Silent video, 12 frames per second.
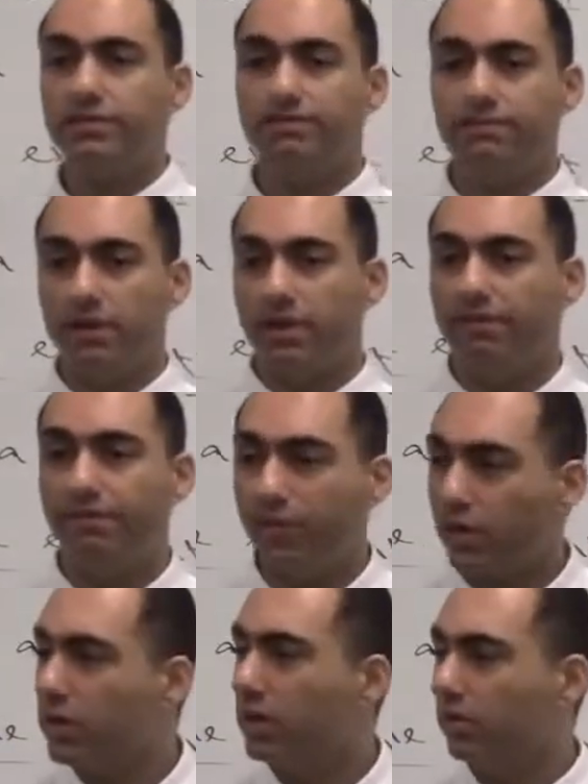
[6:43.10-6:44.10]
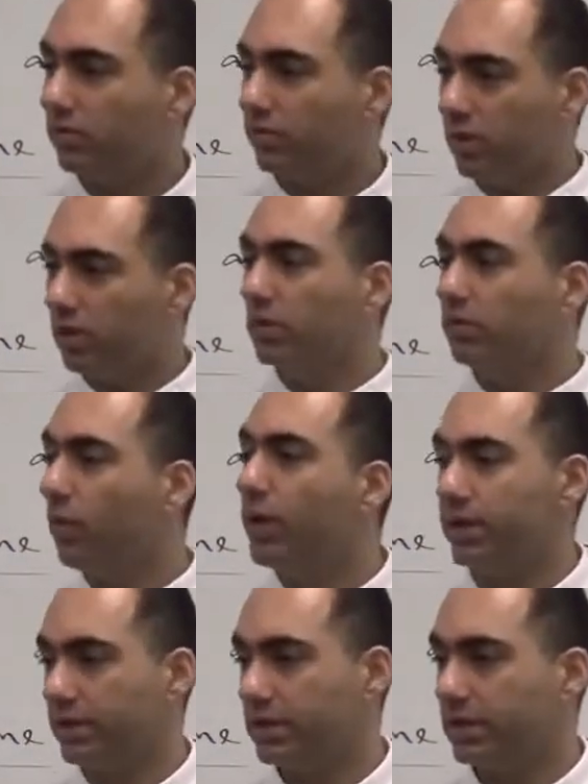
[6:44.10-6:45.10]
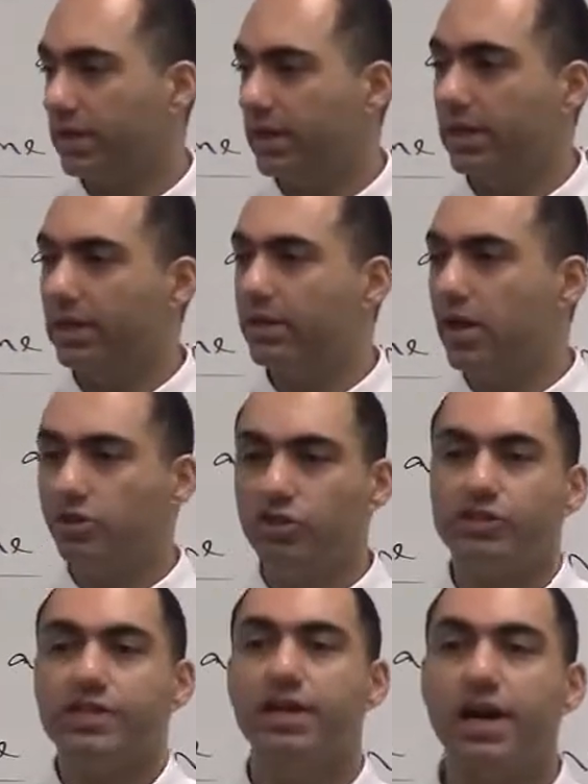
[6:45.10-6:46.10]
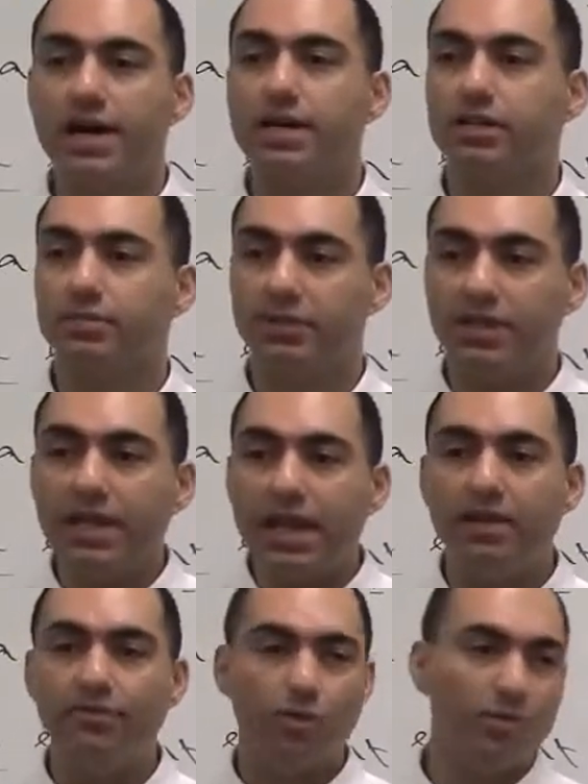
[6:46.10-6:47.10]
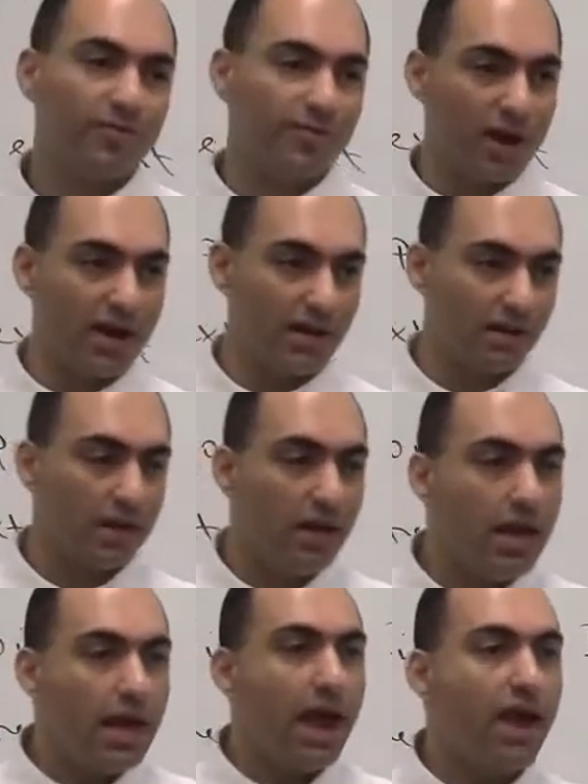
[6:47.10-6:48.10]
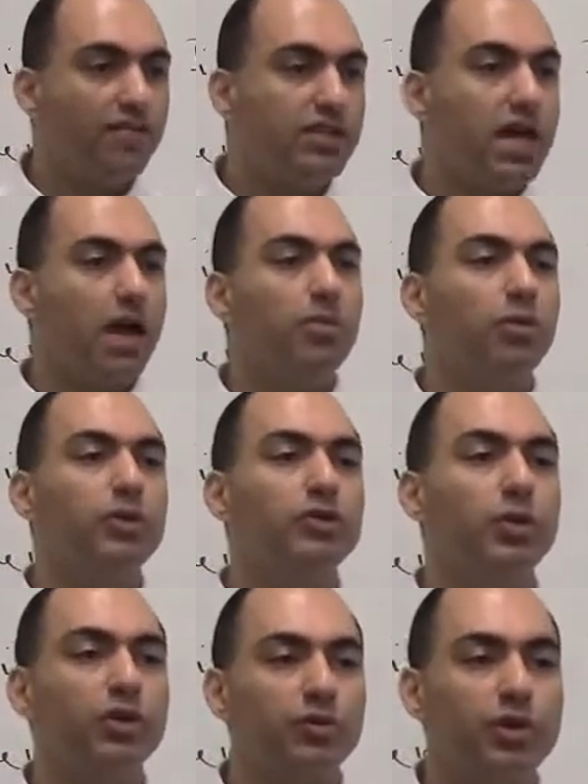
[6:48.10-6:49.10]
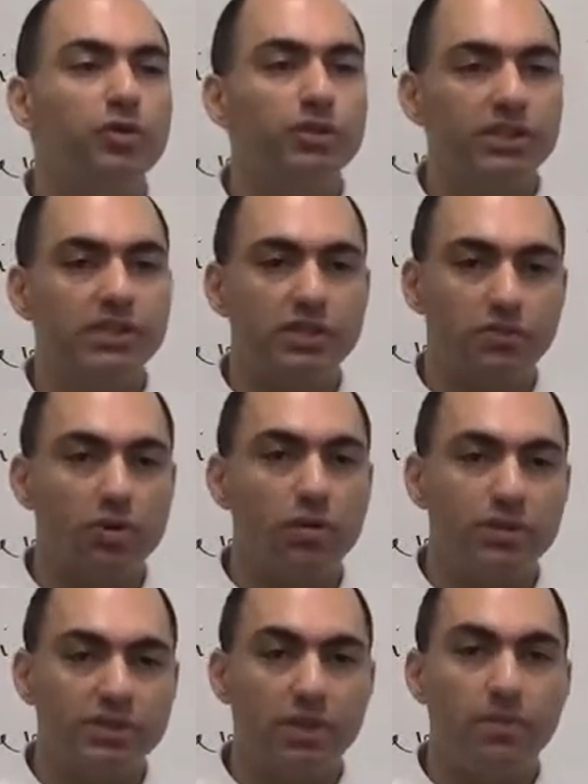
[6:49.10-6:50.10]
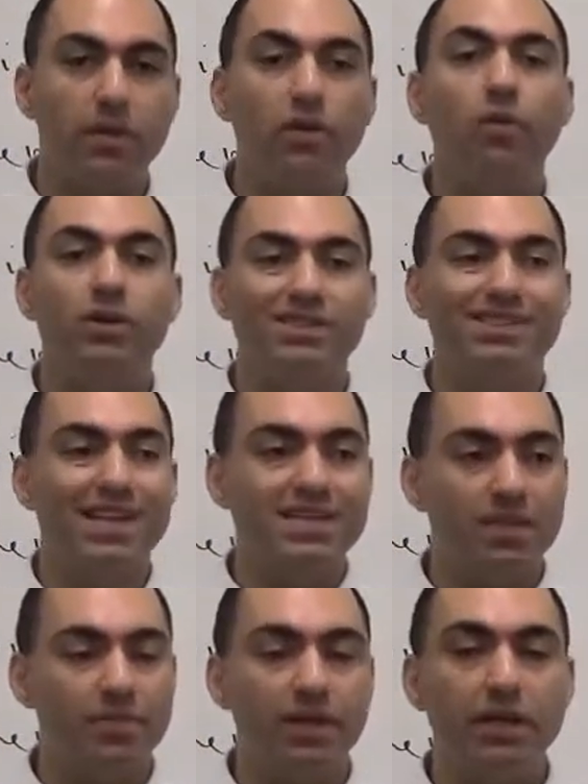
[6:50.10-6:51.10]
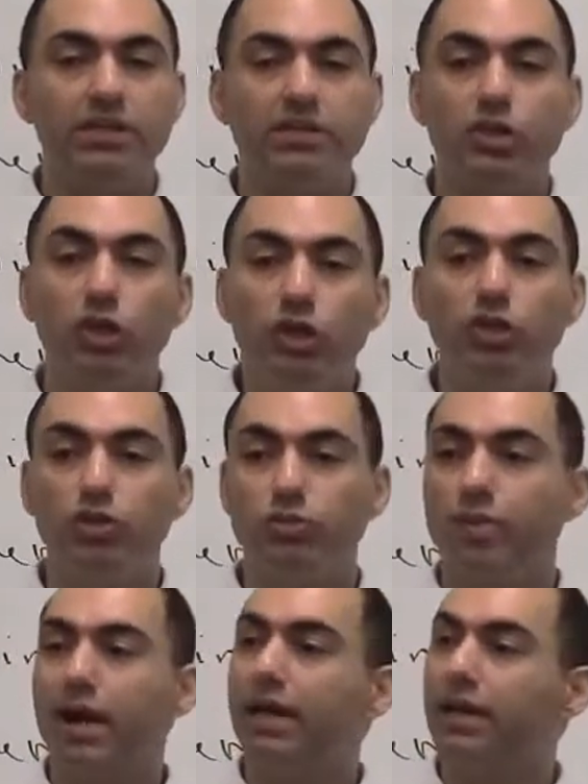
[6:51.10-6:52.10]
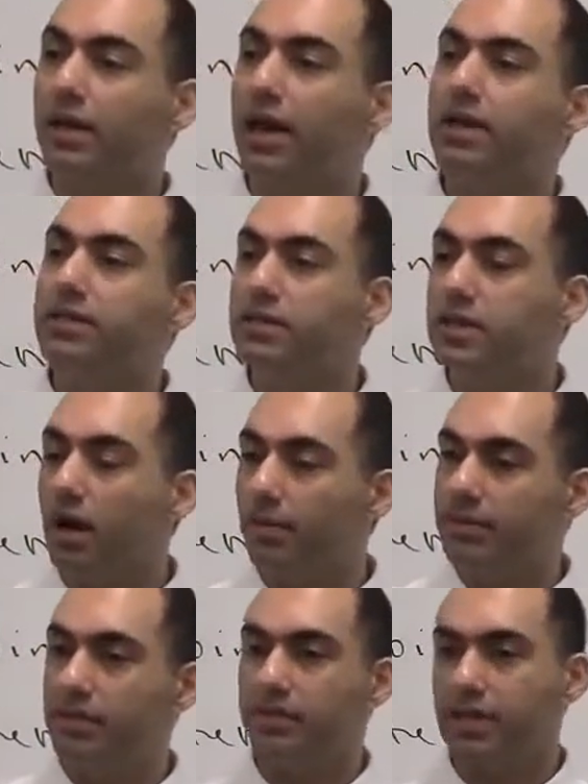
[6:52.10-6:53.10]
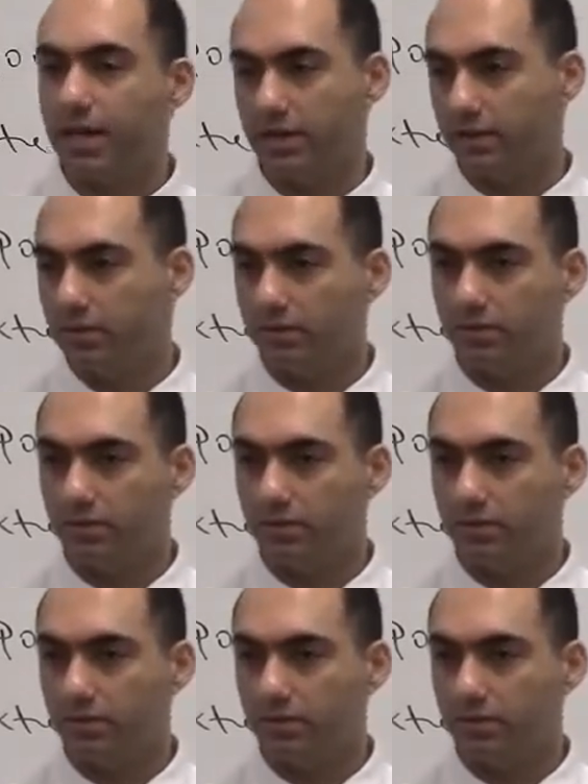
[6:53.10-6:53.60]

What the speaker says: is a very critical point, not just in IELTS, but in any form of writing. Every time you want to agree or disagree with something or say something, it's good to recognize the opposite side.